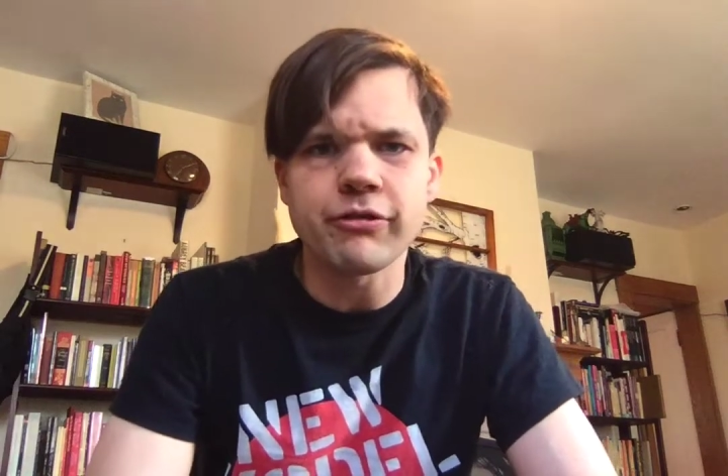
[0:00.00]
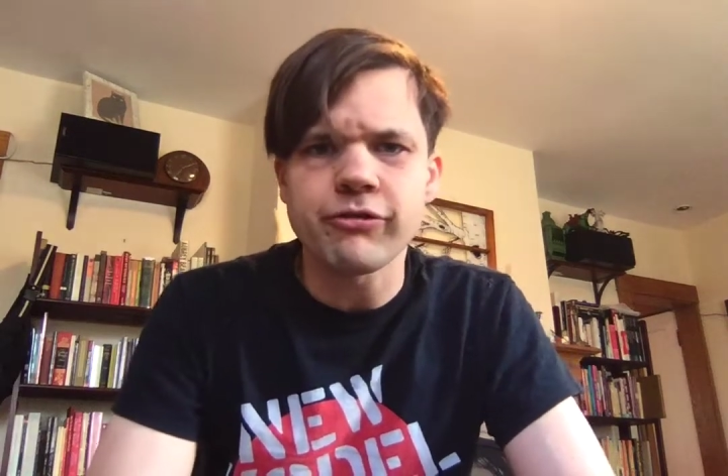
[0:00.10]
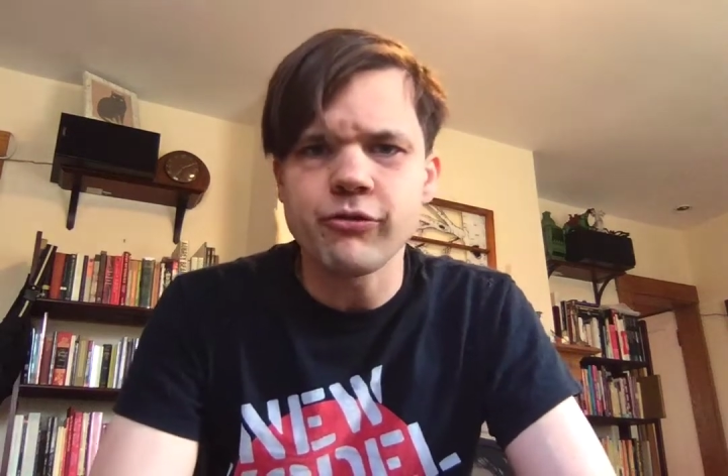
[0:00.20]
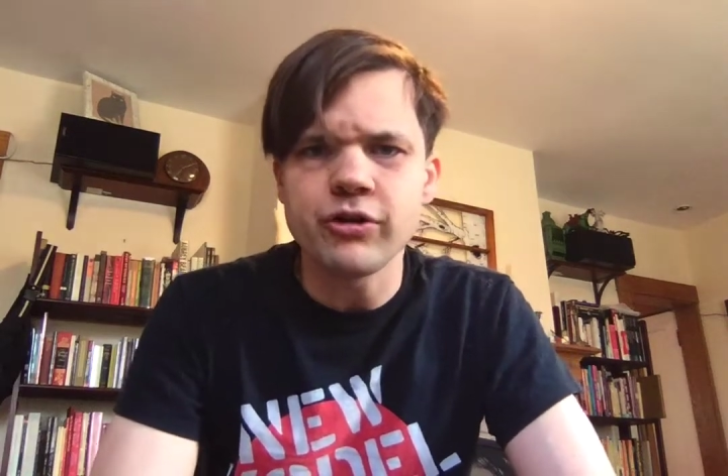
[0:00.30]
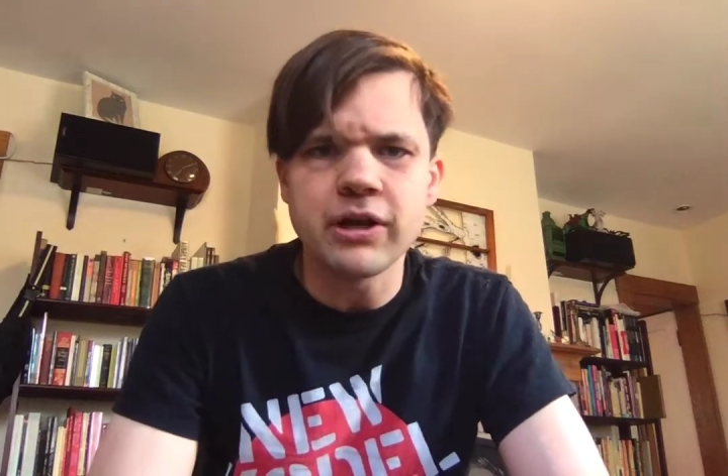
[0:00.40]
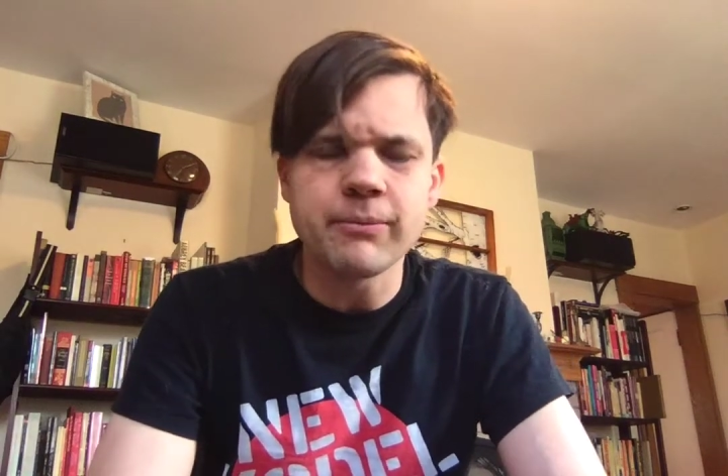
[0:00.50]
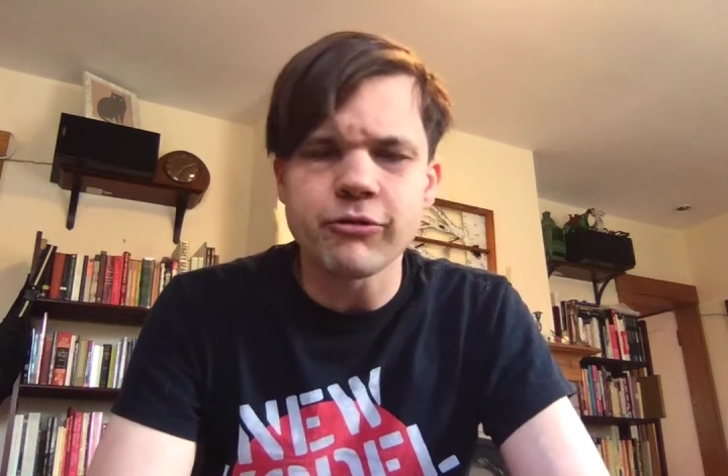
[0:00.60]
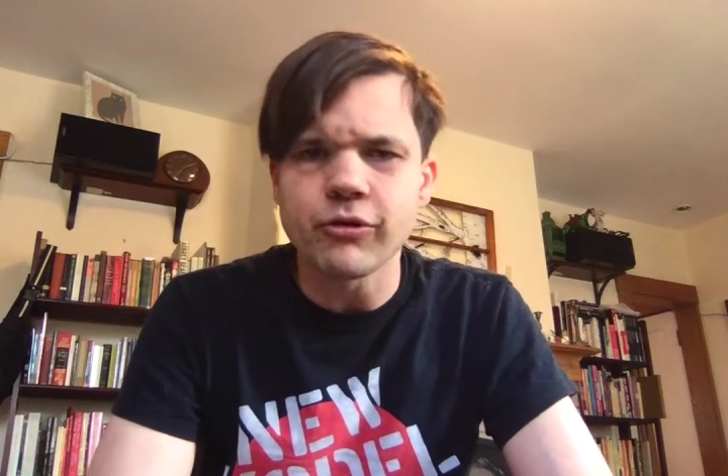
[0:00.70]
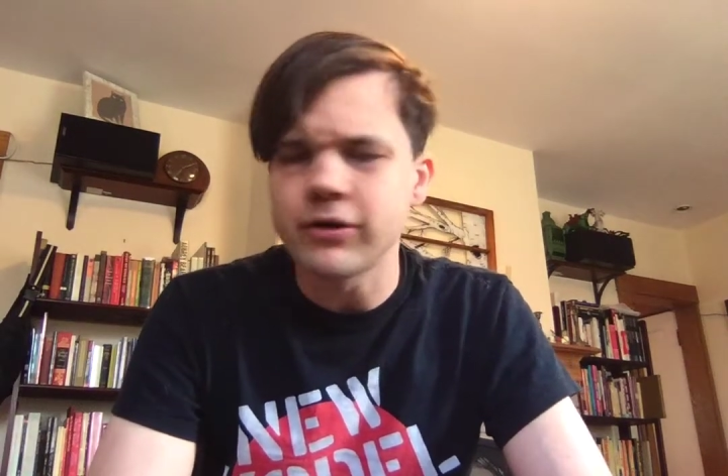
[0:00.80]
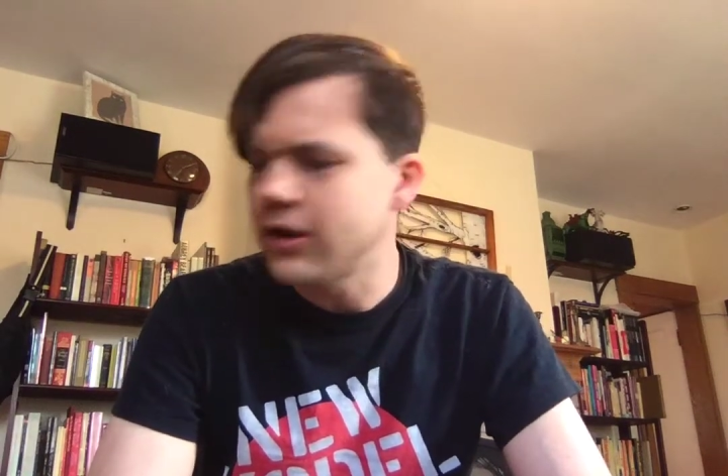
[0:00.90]
pseudonyms
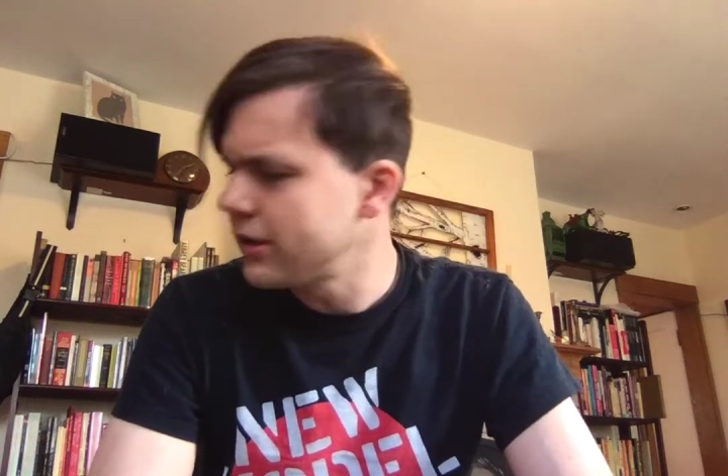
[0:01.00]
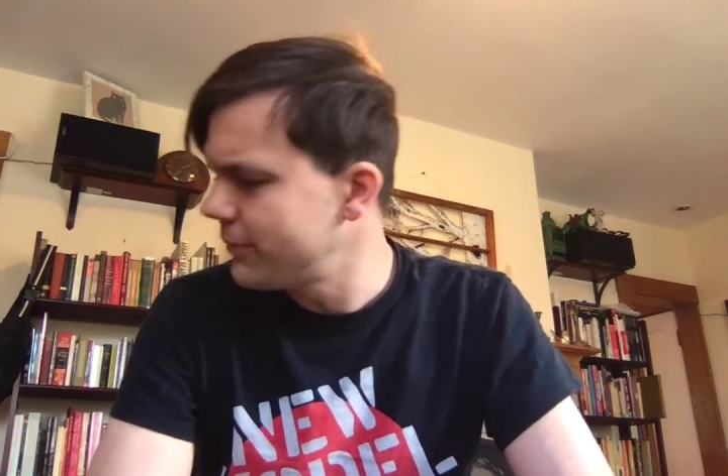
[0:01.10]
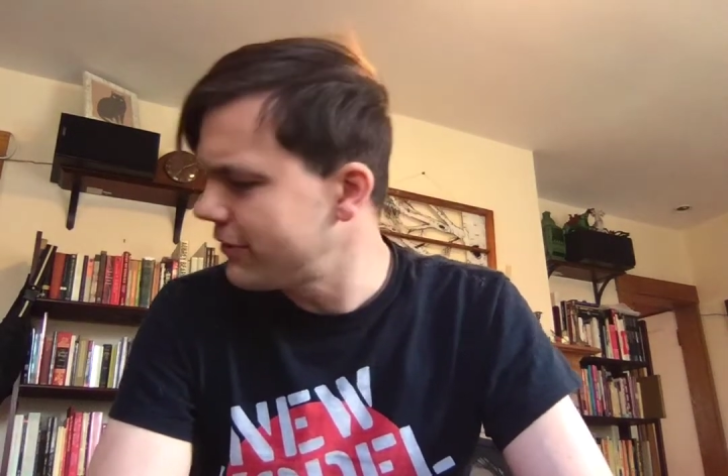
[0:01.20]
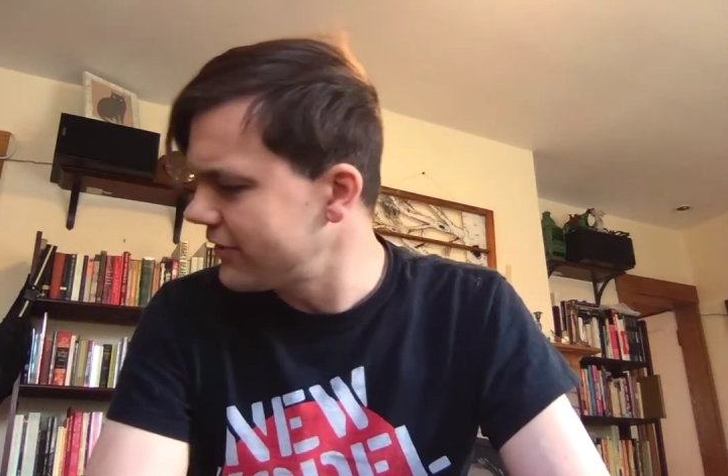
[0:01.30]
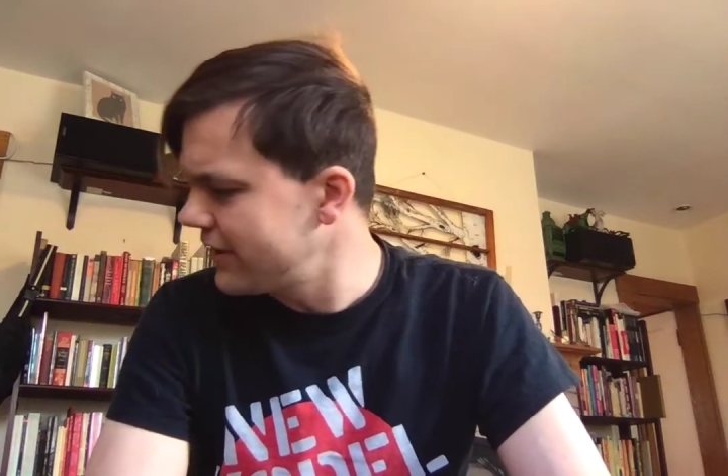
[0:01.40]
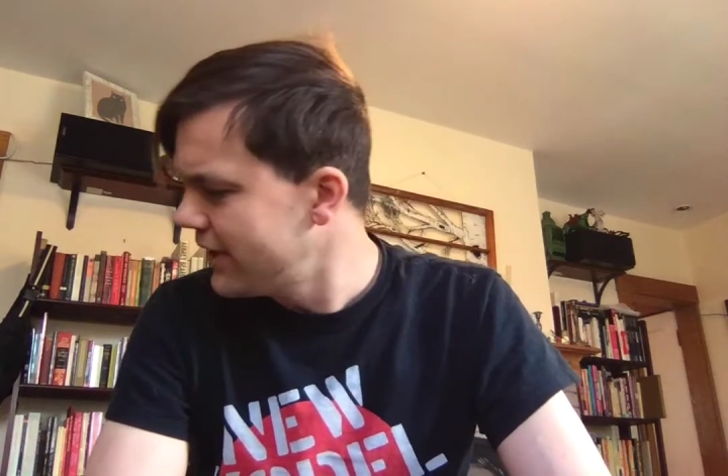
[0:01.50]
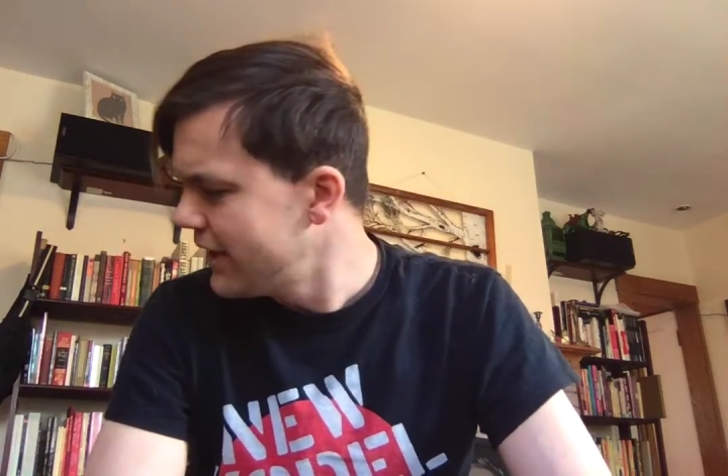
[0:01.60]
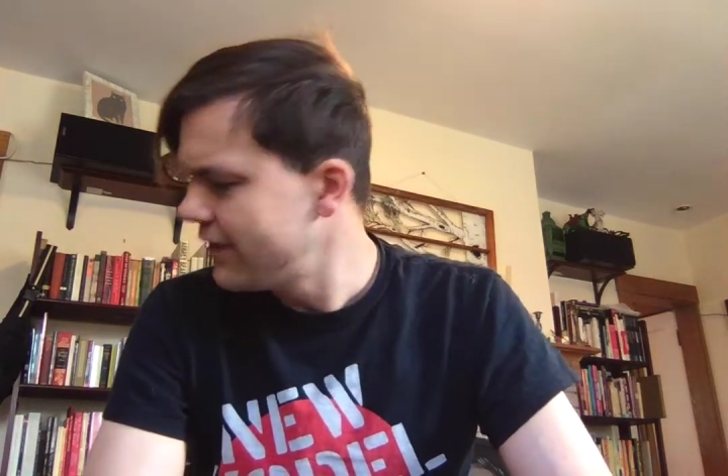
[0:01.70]
or anonymously,